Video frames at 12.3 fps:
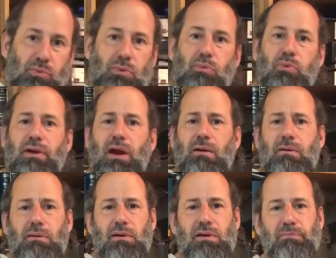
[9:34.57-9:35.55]
we are
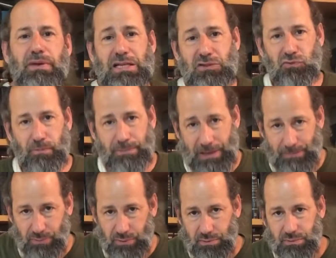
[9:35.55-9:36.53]
peaceful
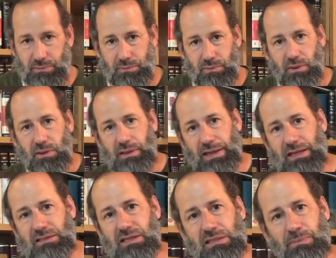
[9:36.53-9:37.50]
people. Like it
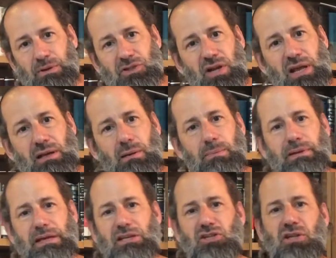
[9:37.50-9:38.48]
says about Jacob,
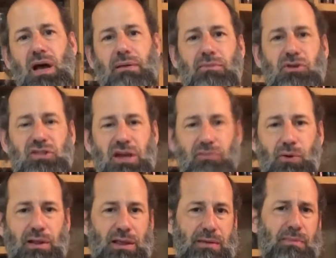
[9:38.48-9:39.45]
Ish tam yashevu
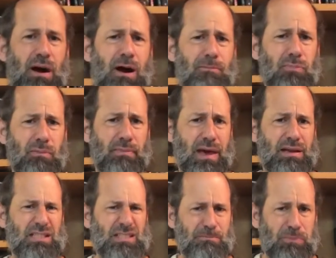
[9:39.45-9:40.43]
halim, a humble man, a
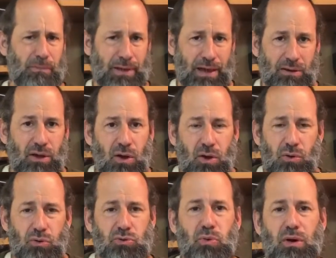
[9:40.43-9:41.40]
simple man
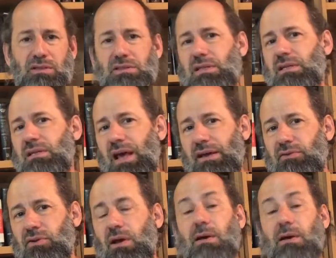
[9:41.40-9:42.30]
who dwells in a tent.